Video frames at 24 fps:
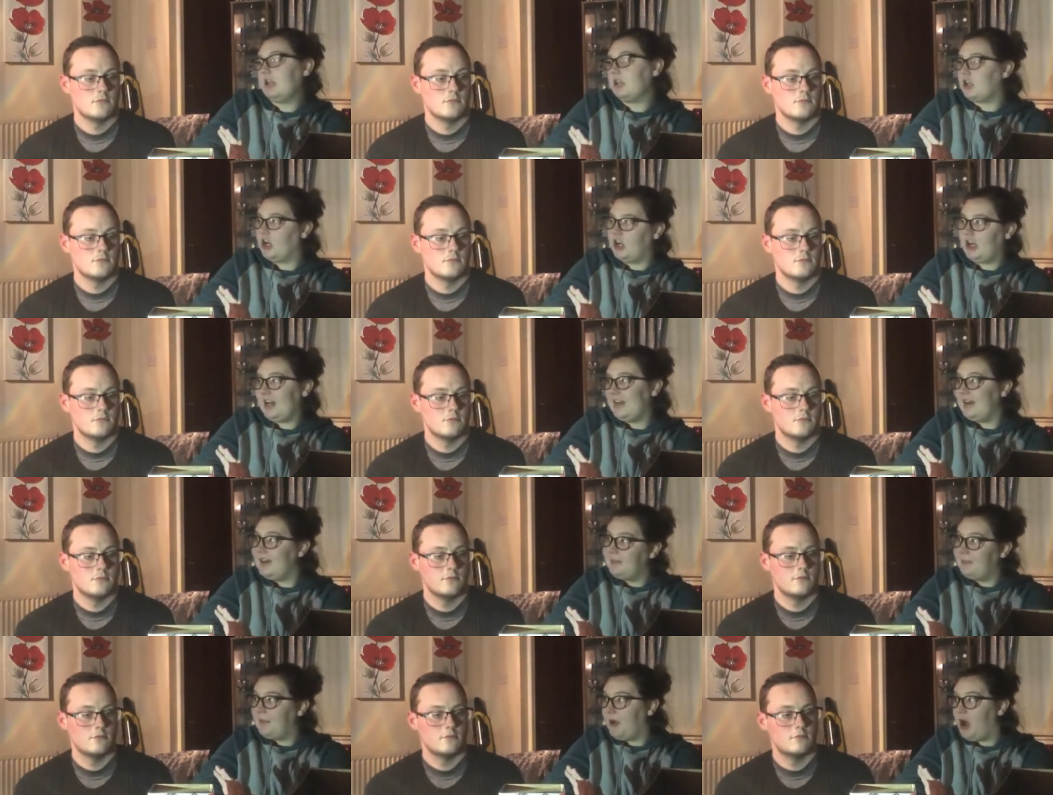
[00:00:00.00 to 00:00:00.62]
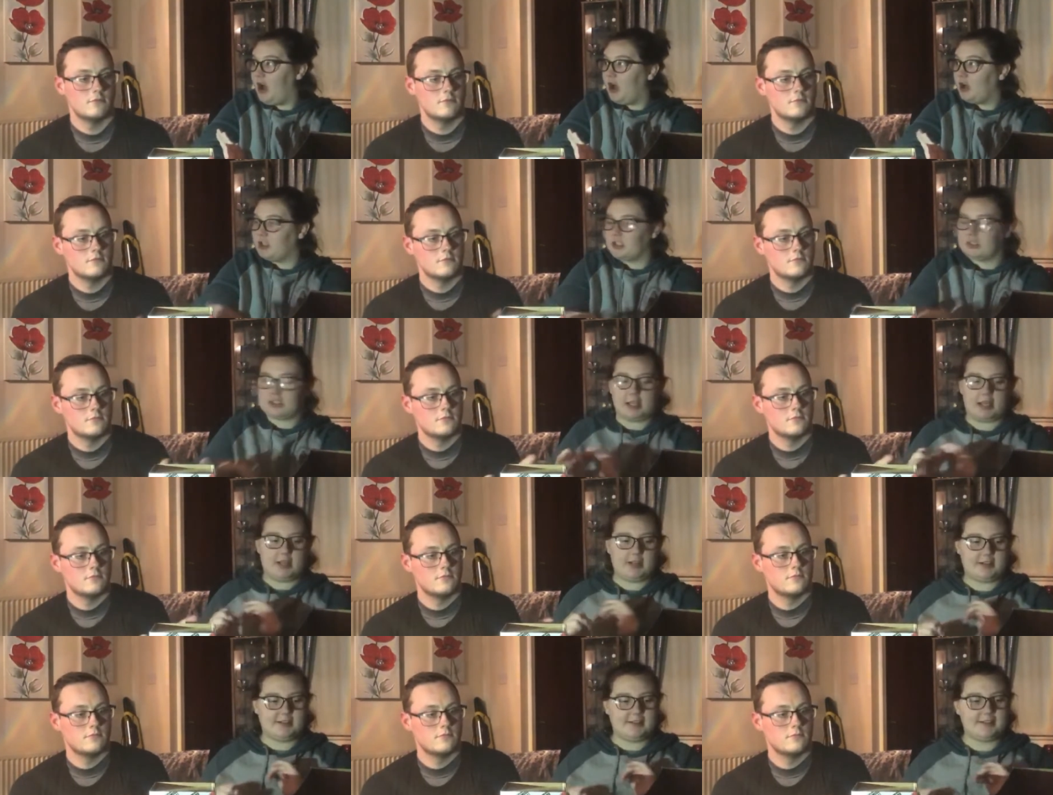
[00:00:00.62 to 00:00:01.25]
Speaker 1: Got it in the box.
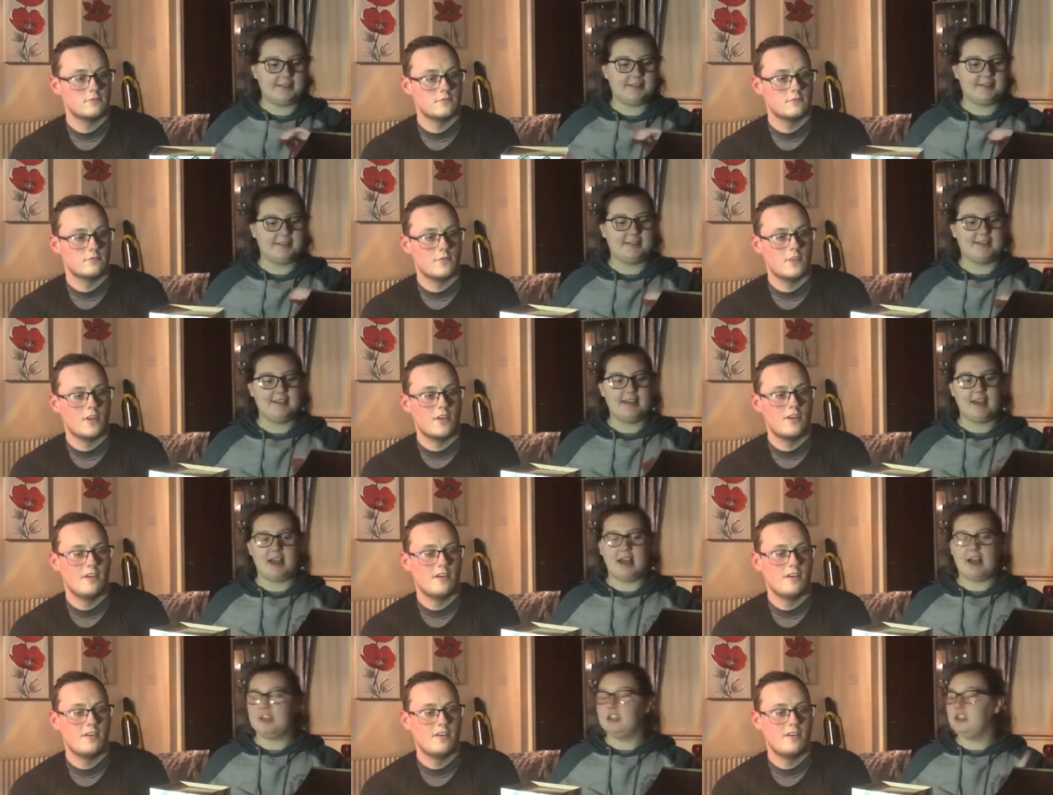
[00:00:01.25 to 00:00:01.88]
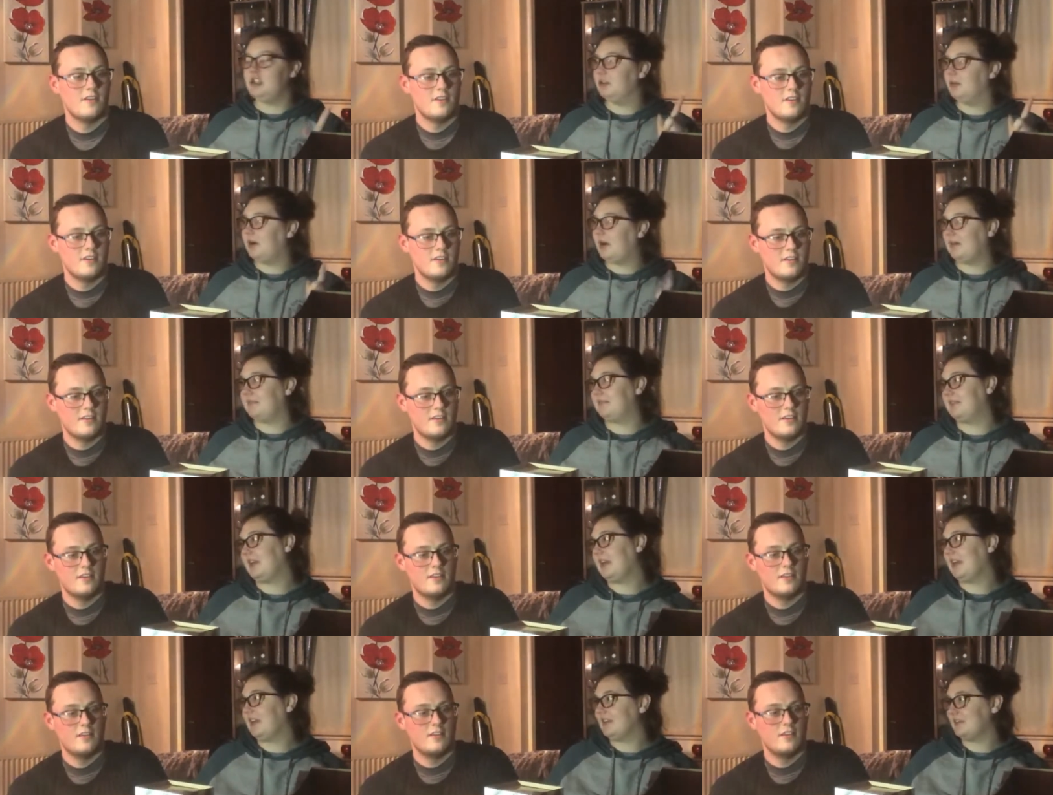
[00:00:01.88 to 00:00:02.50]
You have
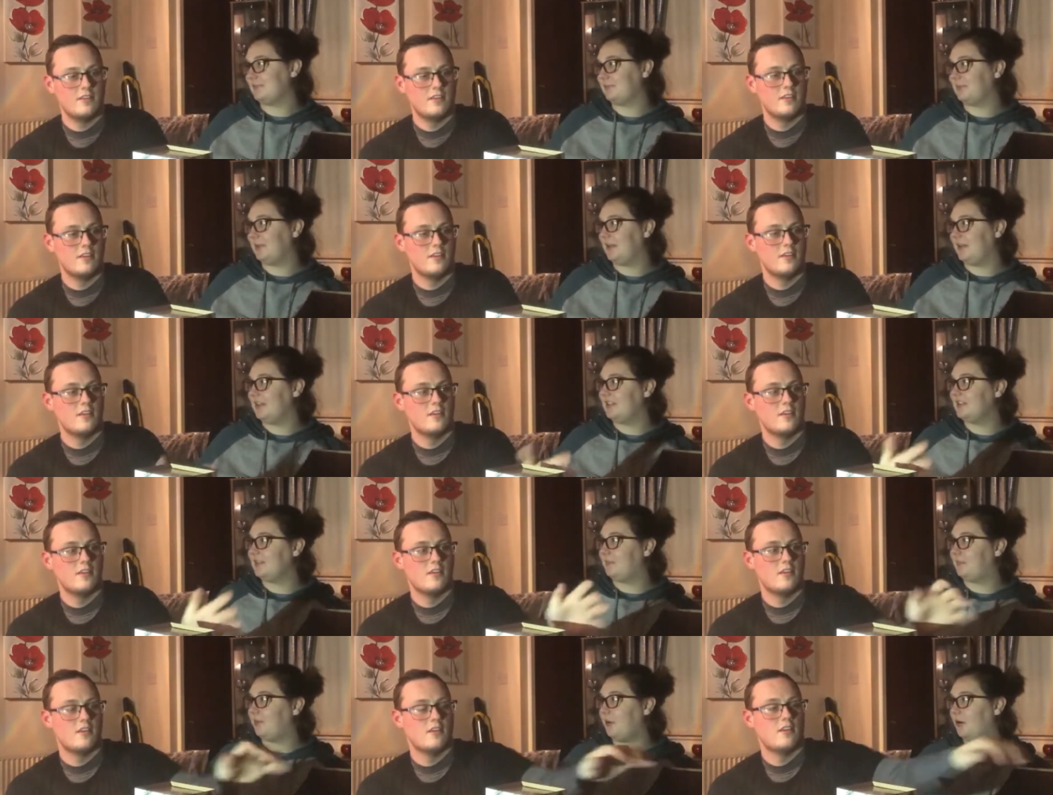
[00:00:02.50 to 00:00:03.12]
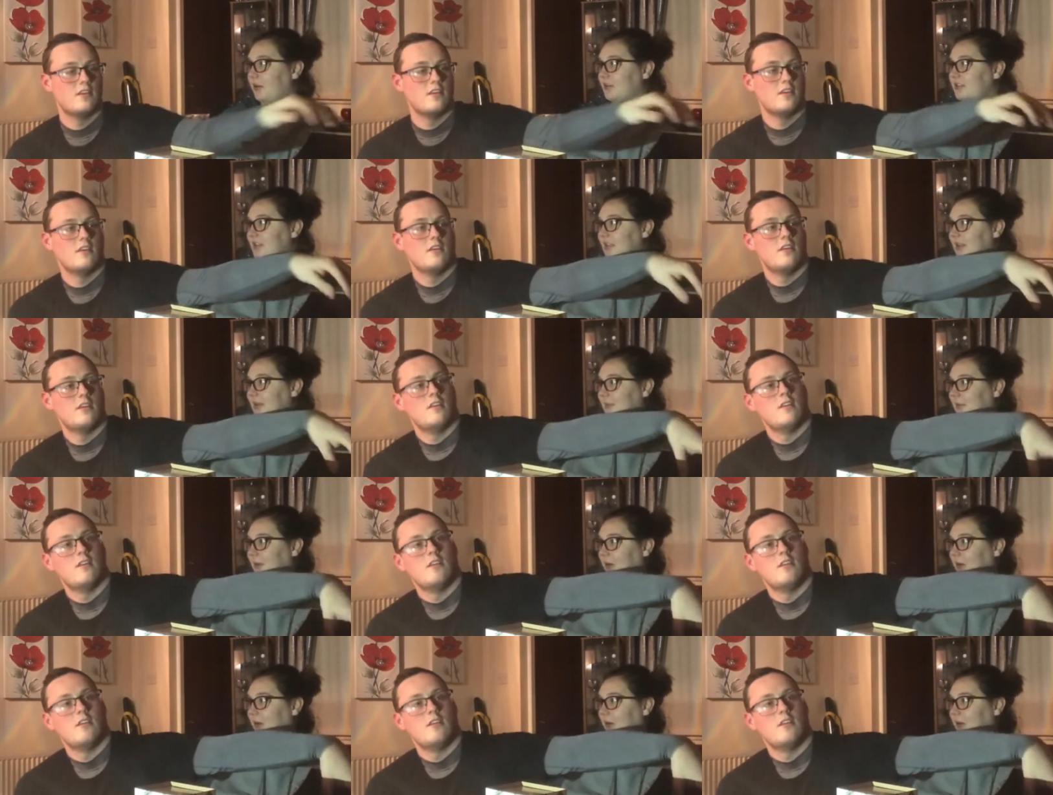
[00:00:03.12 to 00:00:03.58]
to get this bit. It's a box in a